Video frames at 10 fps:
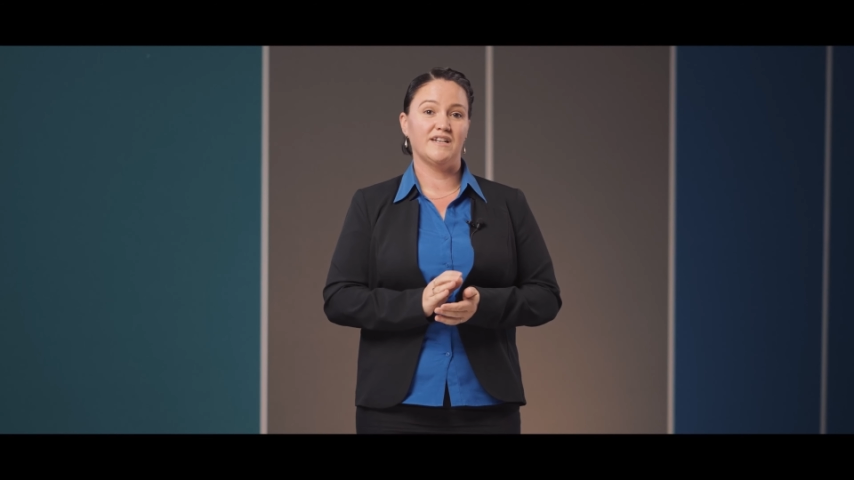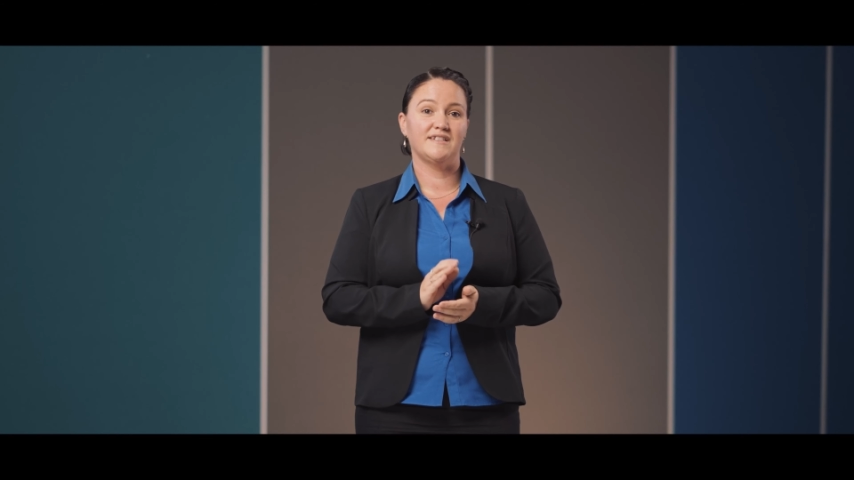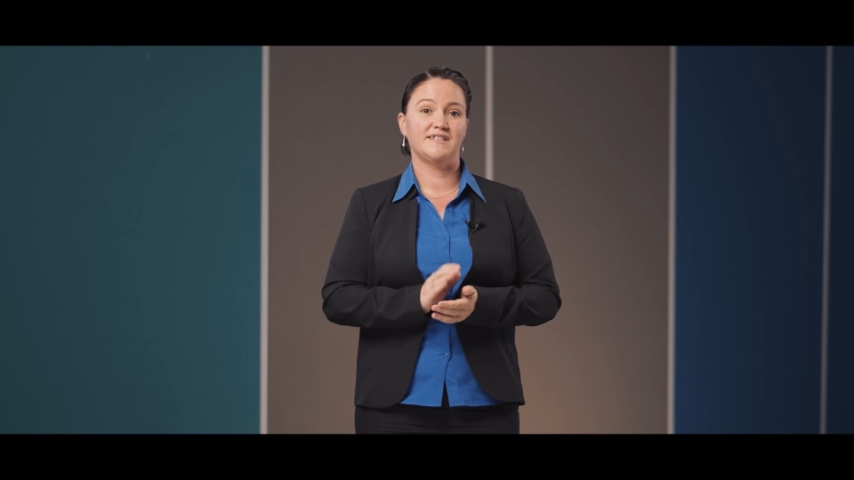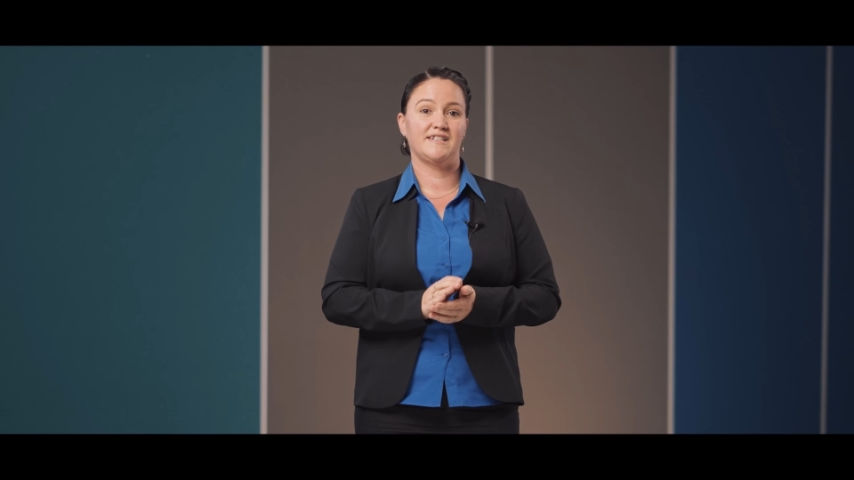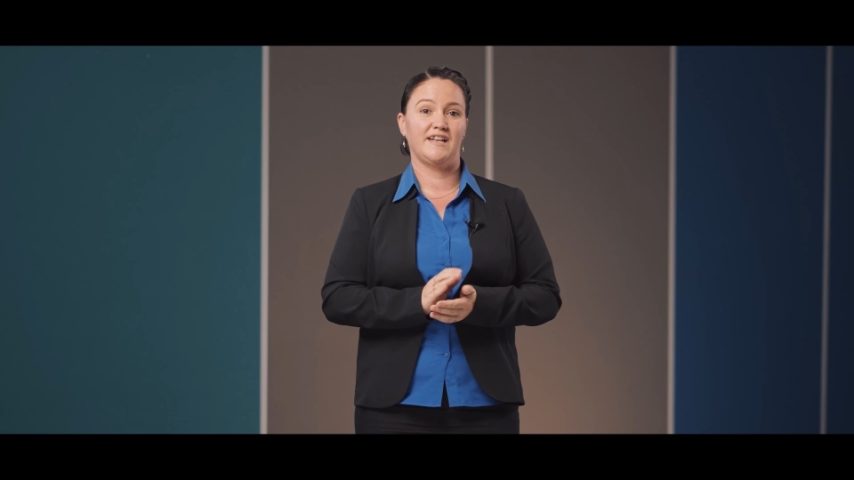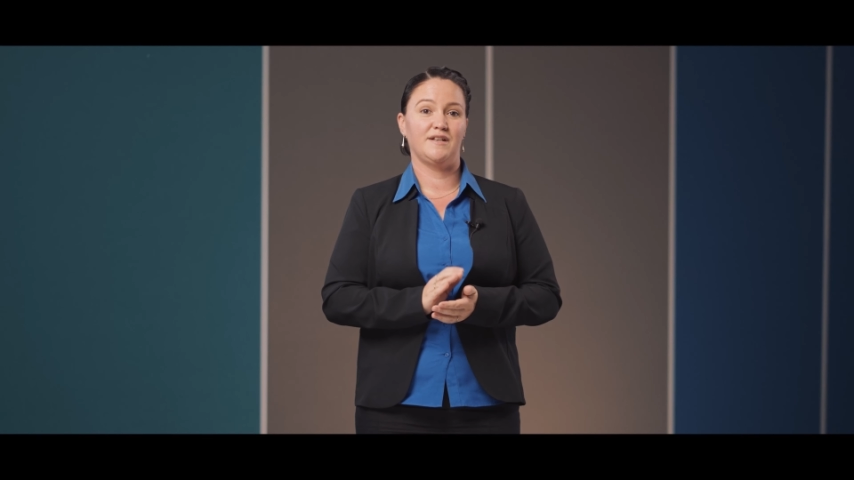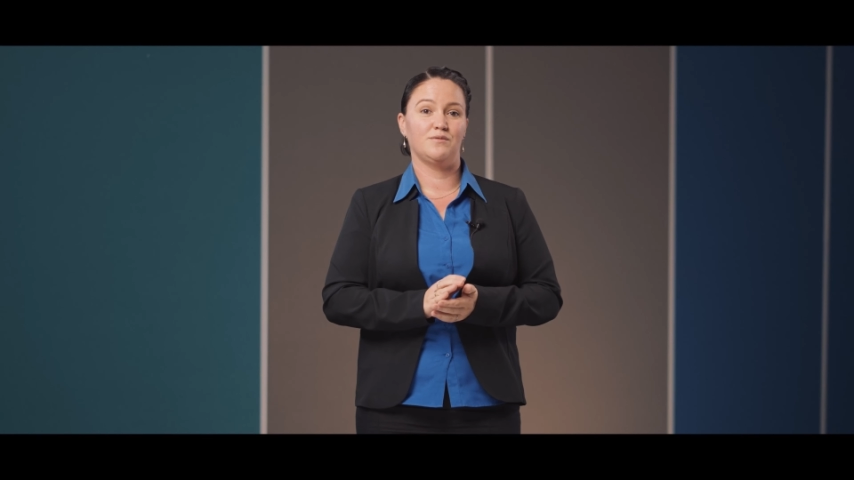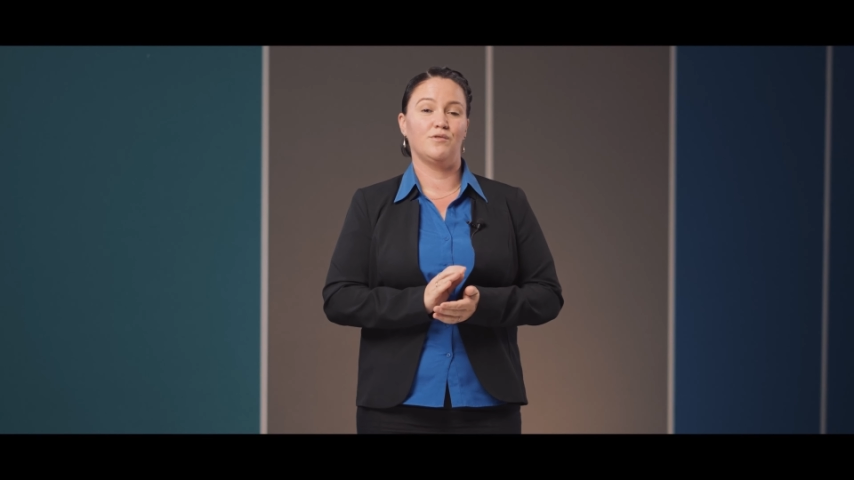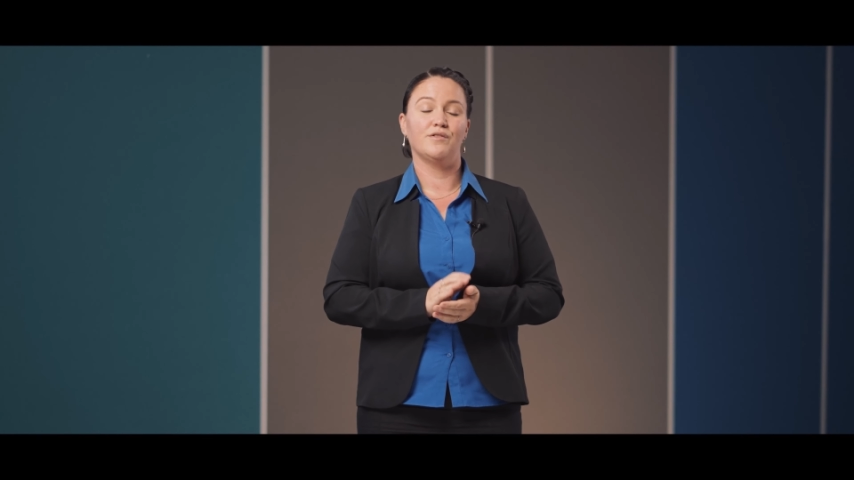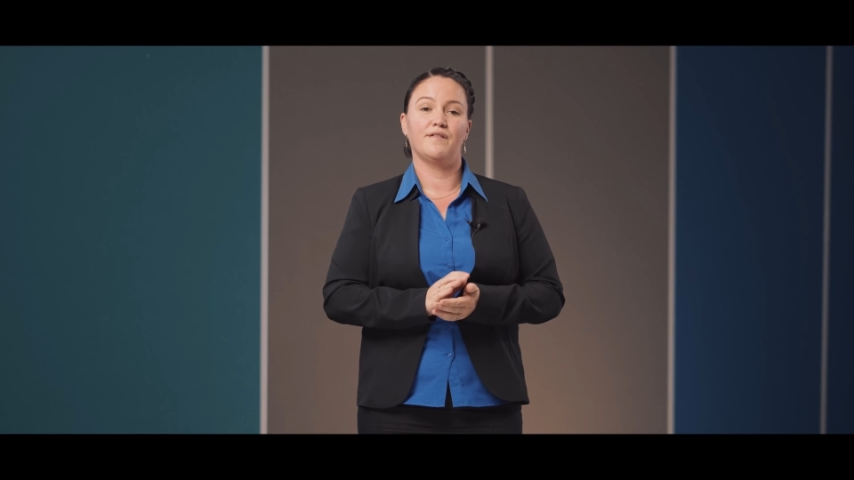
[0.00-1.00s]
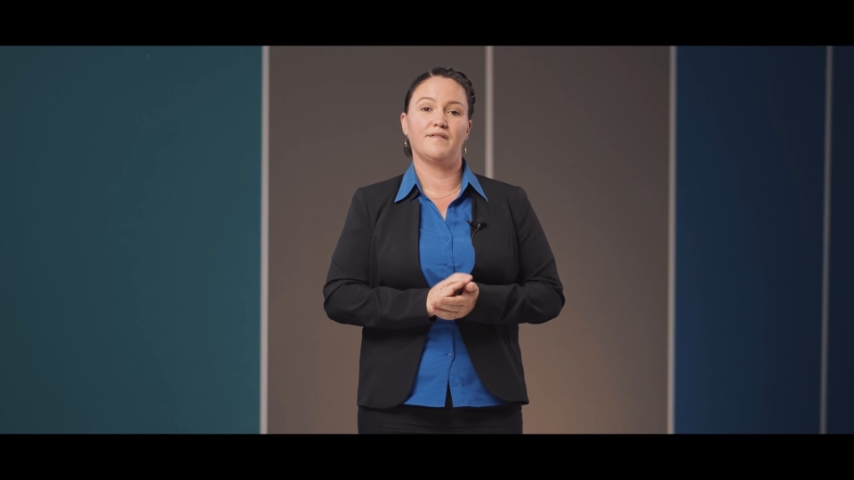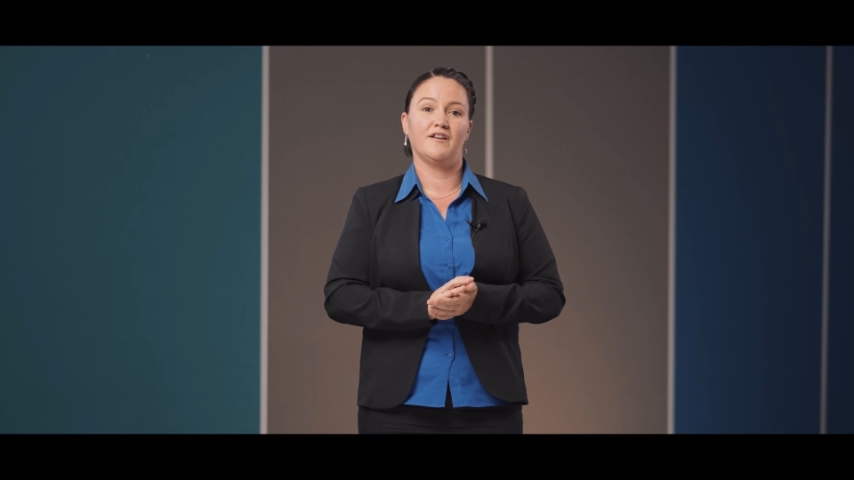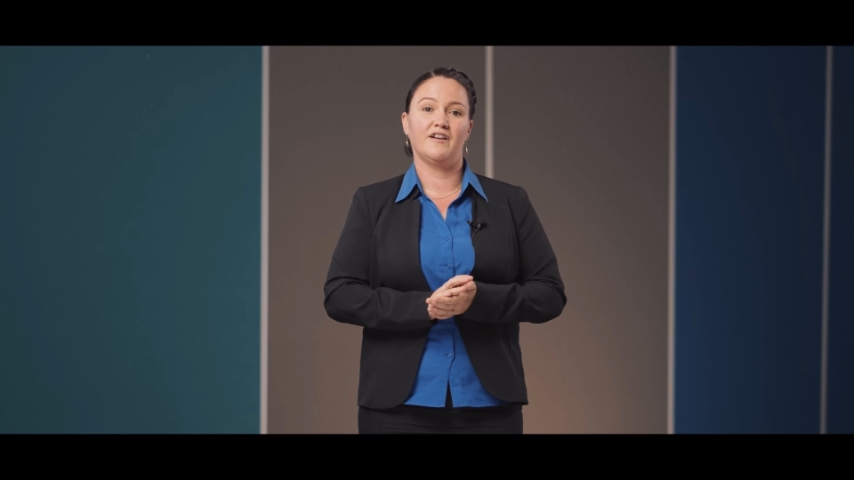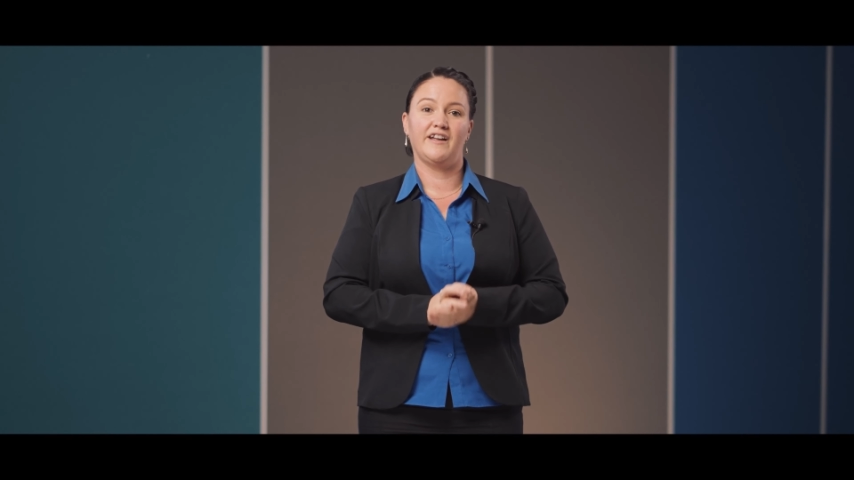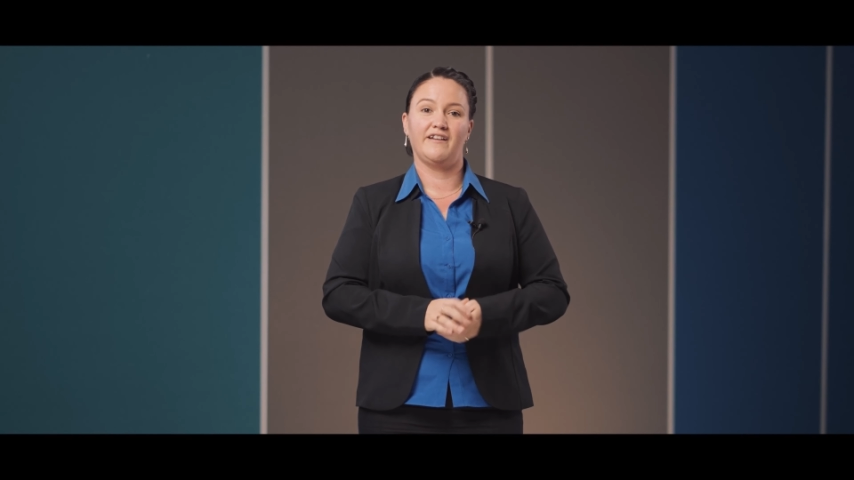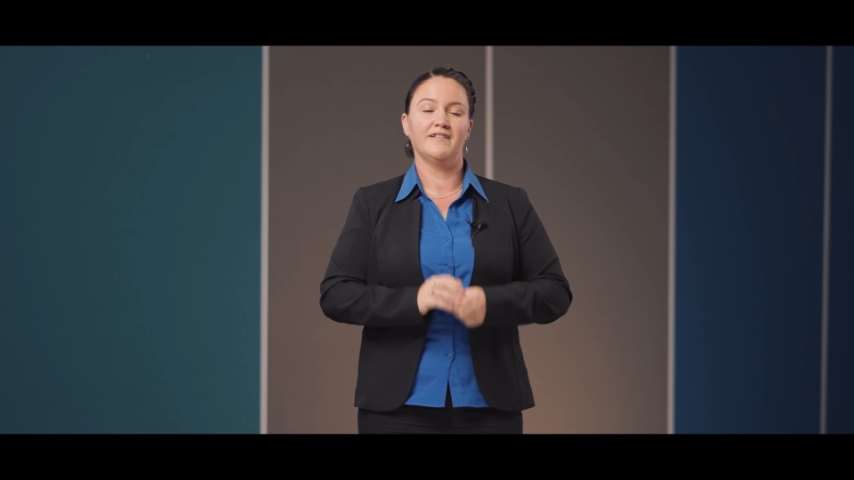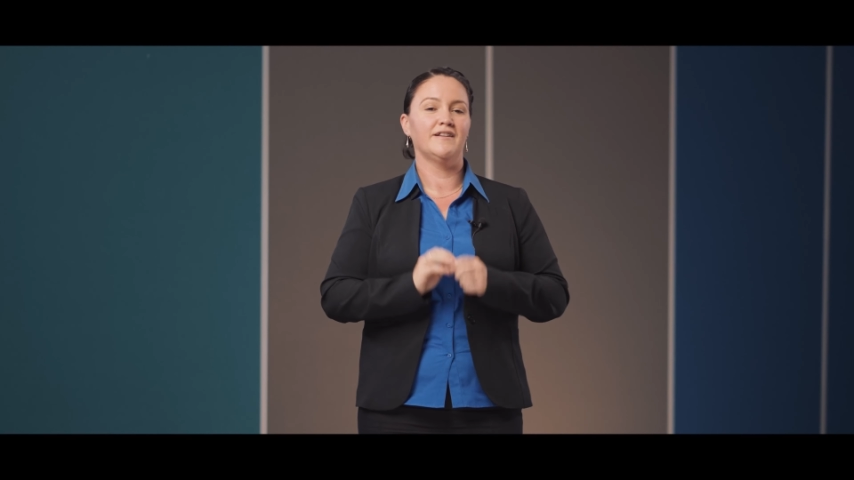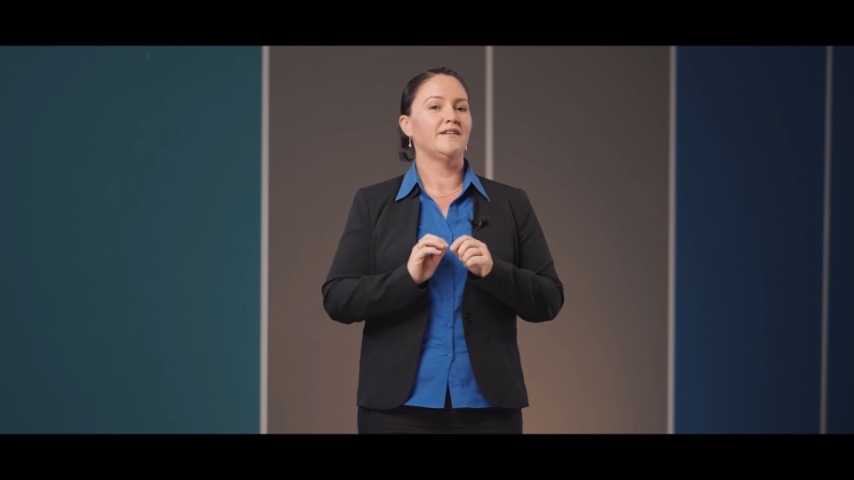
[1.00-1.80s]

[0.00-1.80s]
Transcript: understand what you're signing.